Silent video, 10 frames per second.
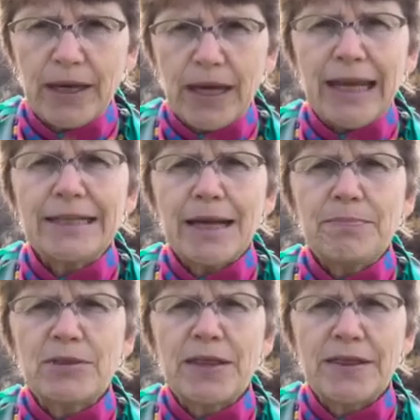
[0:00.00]
it's
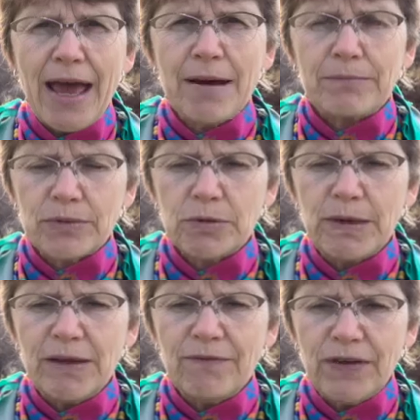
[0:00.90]
up to them to
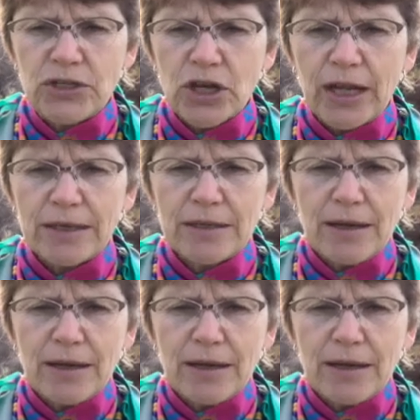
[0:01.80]
be vigilant,